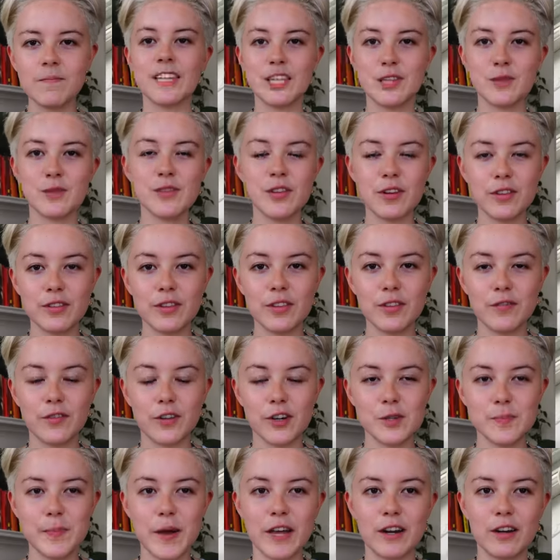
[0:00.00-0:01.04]
This was also the
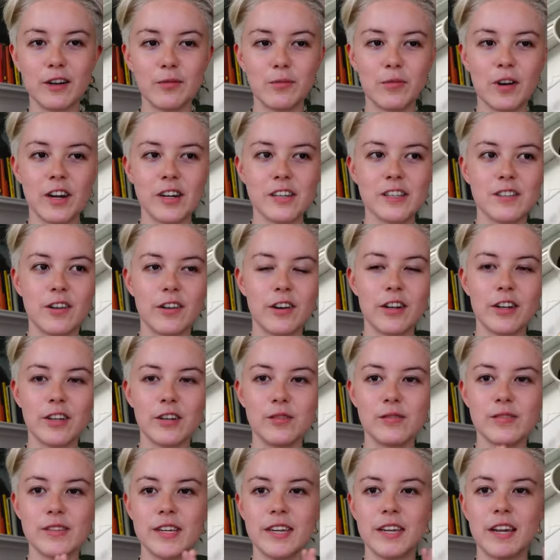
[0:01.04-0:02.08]
first pattern where I started
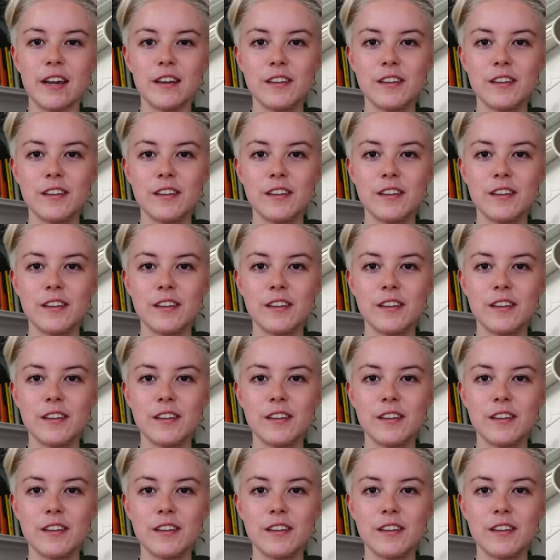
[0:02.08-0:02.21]
using